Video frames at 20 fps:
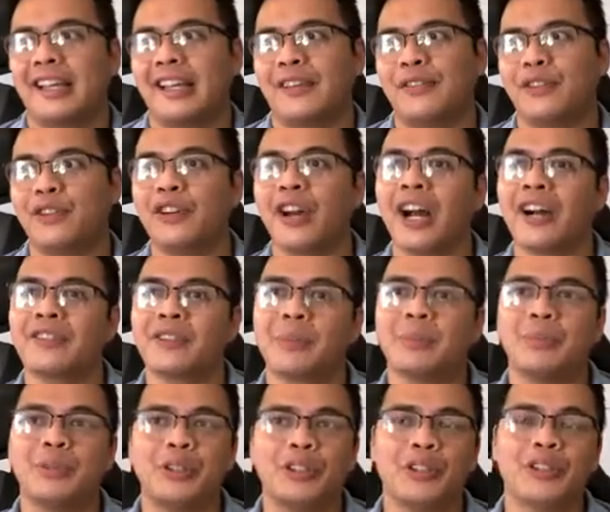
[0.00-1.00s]
if you have a
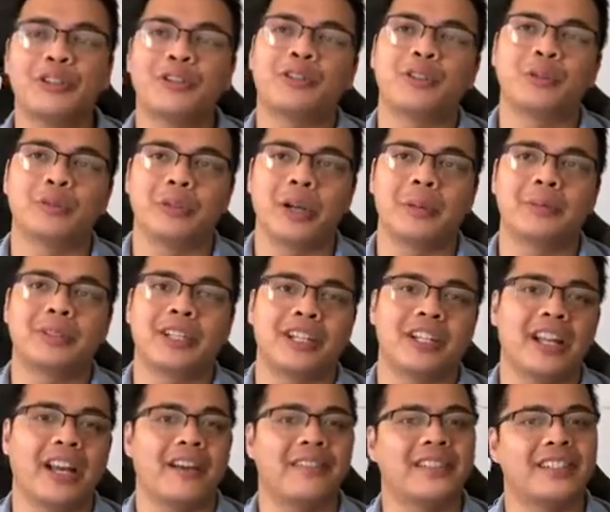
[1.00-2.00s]
beautiful
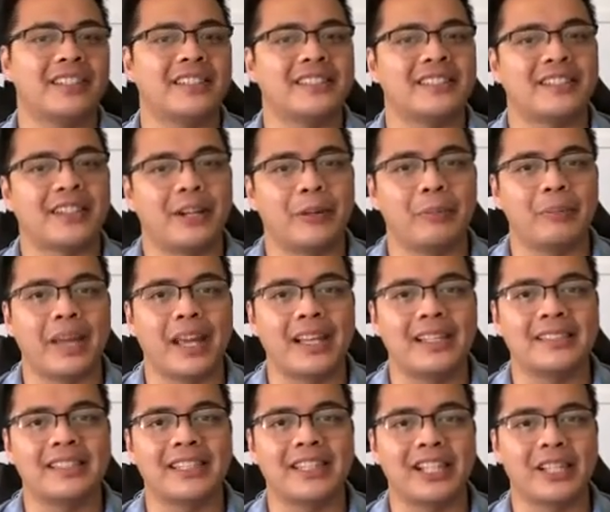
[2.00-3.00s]
website, you have these
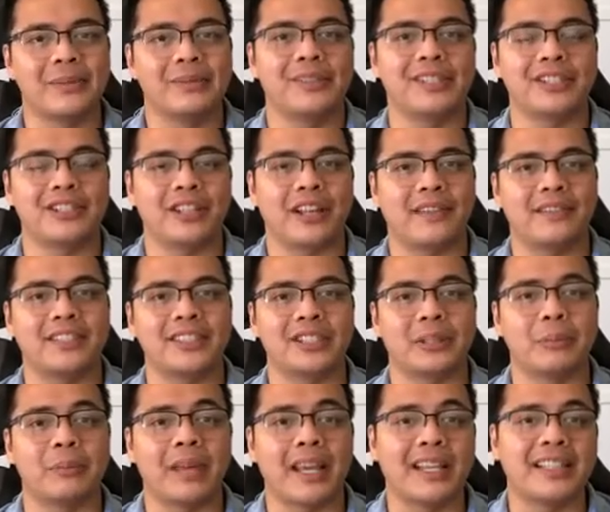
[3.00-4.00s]
amazing images, you have this
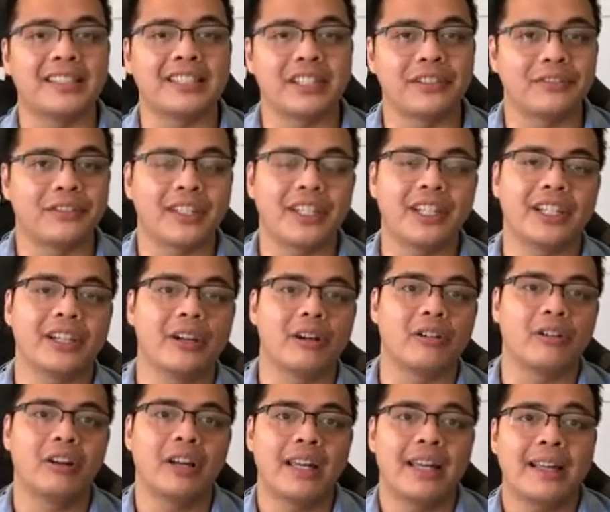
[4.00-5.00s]
amazing
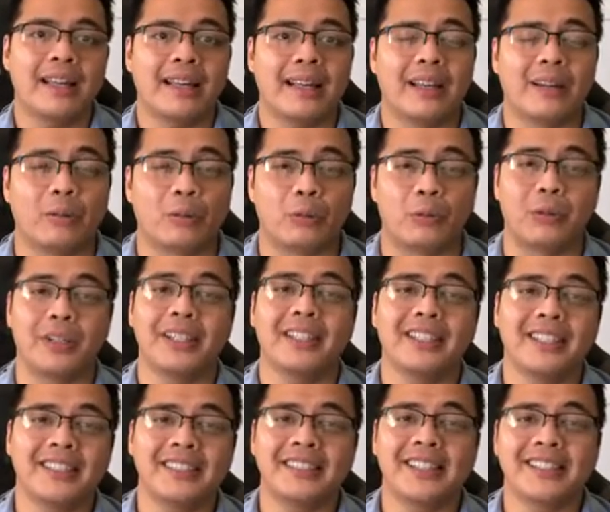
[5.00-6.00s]
video, it
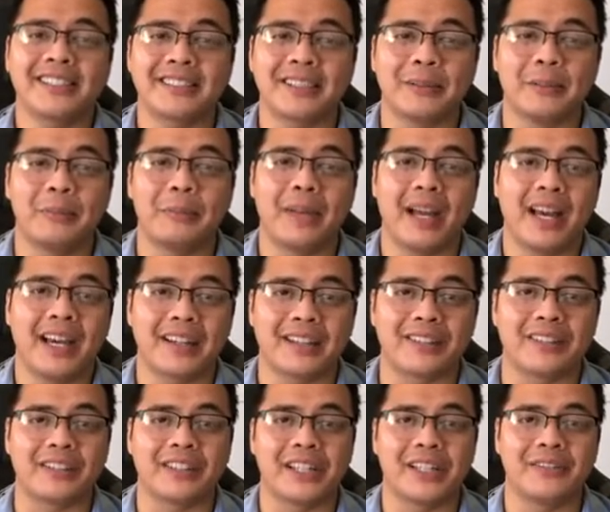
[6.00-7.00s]
really doesn't
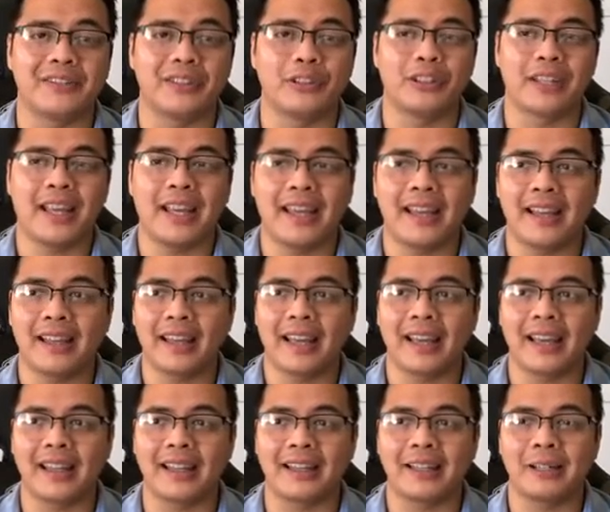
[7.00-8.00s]
matter if you can't
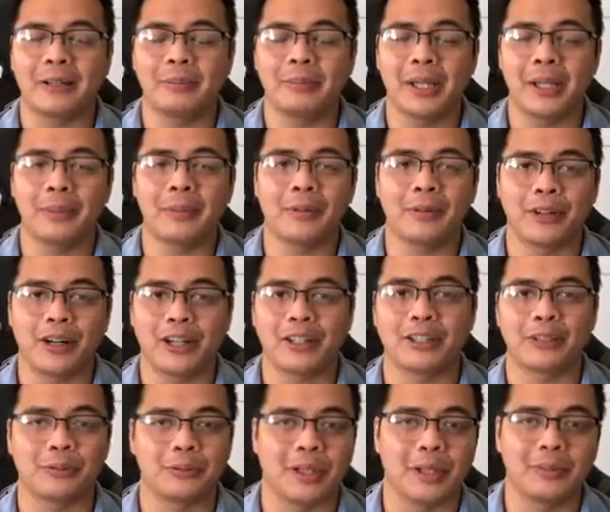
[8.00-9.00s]
get people
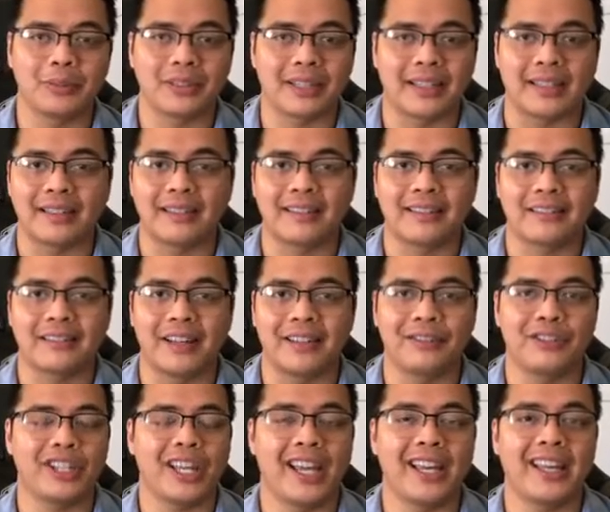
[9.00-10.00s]
on your website, right?
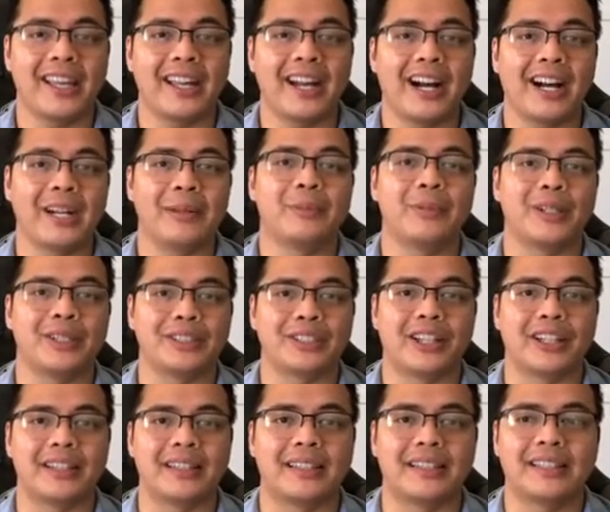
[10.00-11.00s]
If you can't get eyeballs
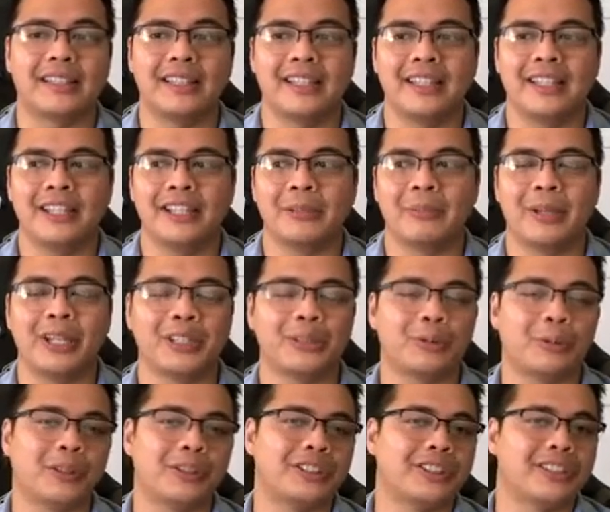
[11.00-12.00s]
on it, you may
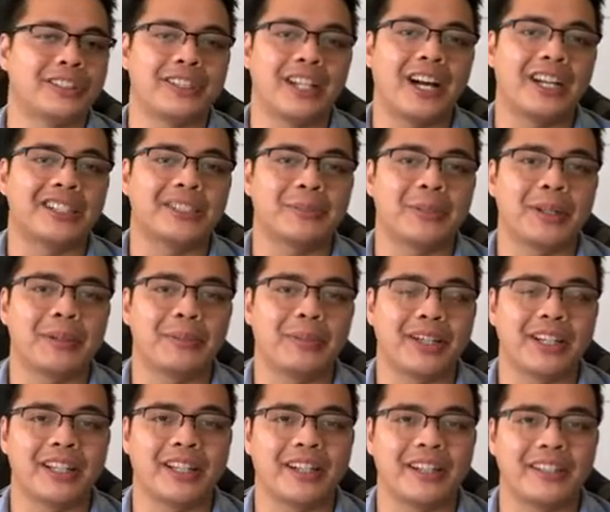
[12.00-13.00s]
as well just not spend
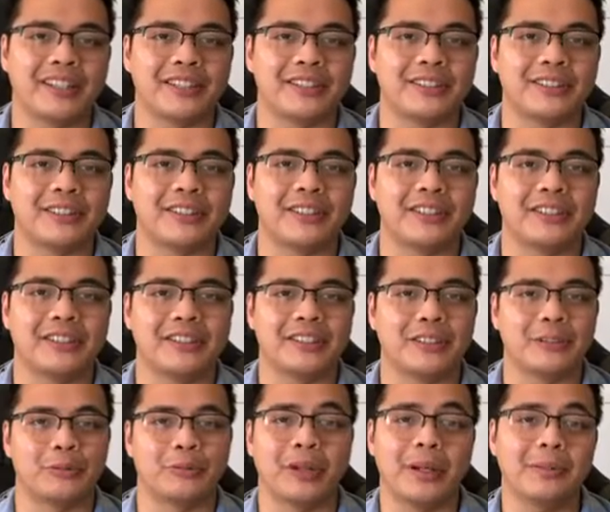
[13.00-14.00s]
money on your
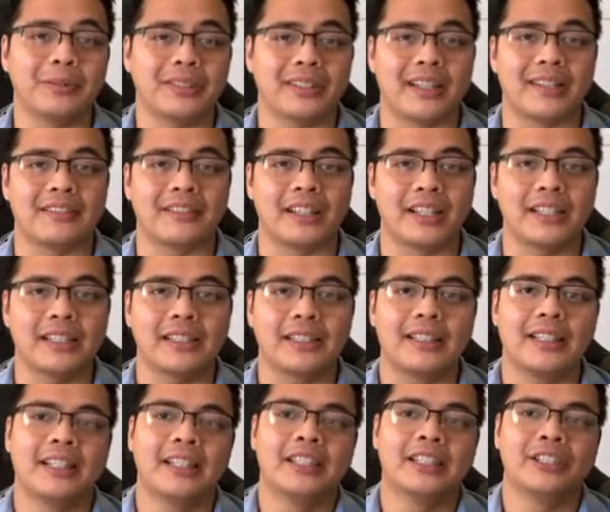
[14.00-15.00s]
website, right?
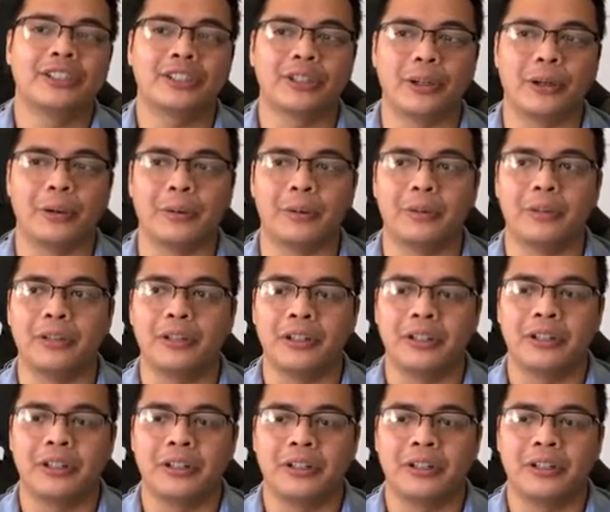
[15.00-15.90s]
So